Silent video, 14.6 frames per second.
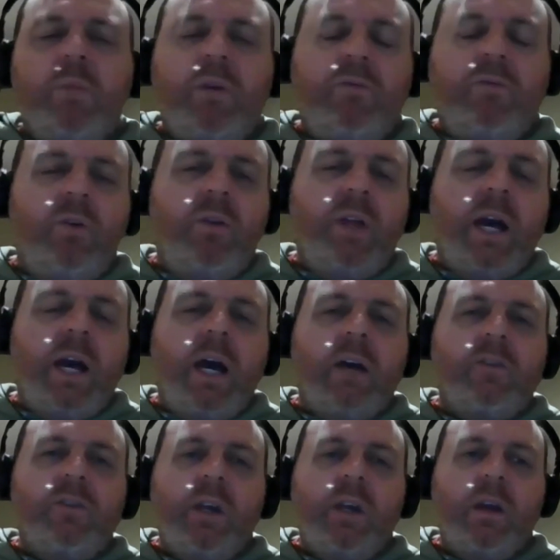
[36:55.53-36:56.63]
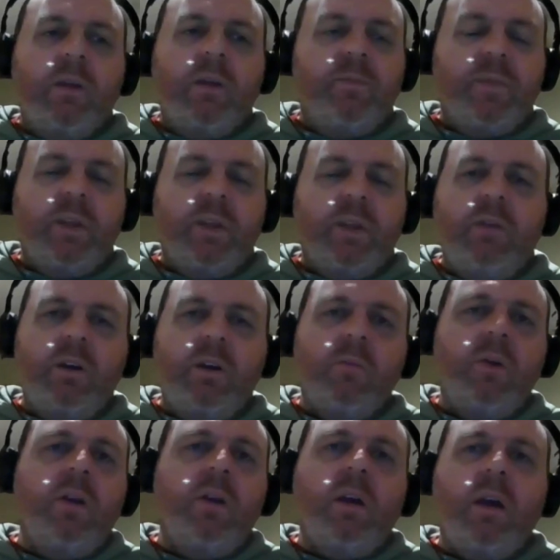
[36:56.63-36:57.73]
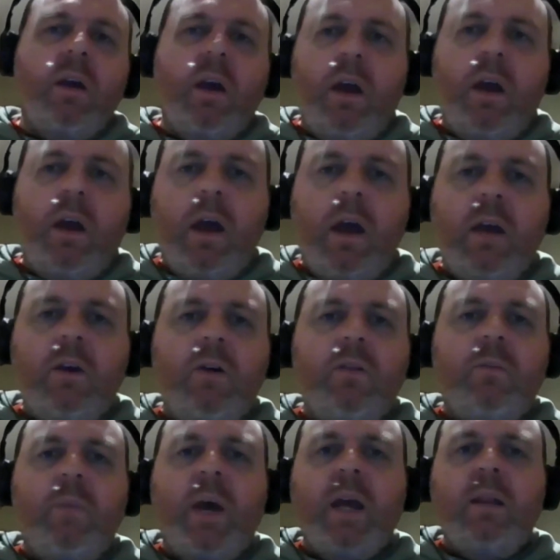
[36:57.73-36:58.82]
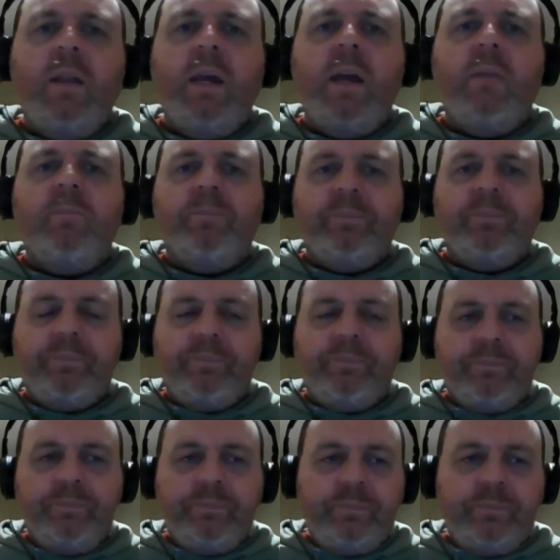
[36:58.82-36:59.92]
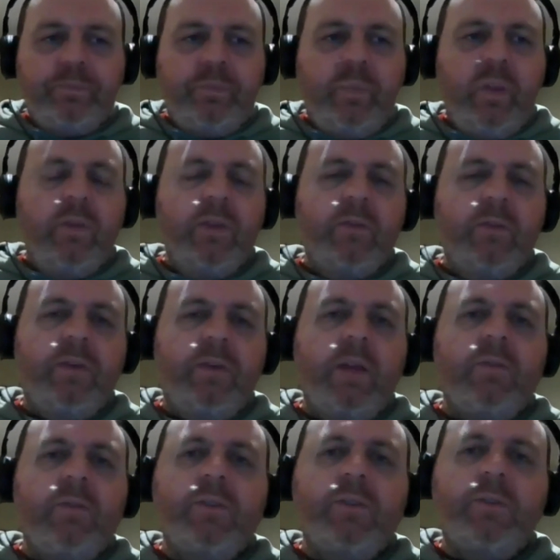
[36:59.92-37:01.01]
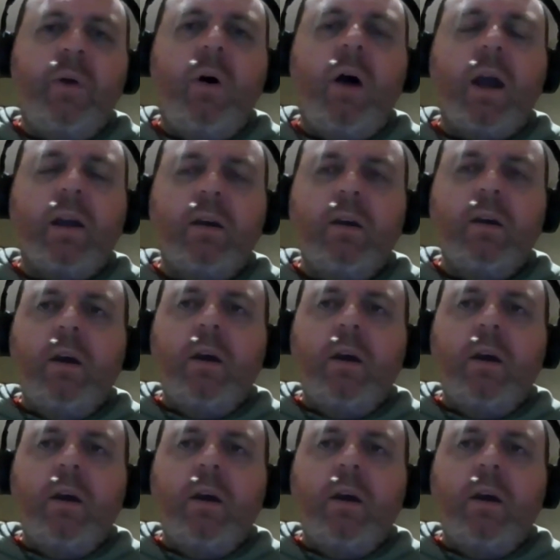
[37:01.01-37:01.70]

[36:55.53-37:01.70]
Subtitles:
Before they actually leave the community and go to the mainland, the father and Spike,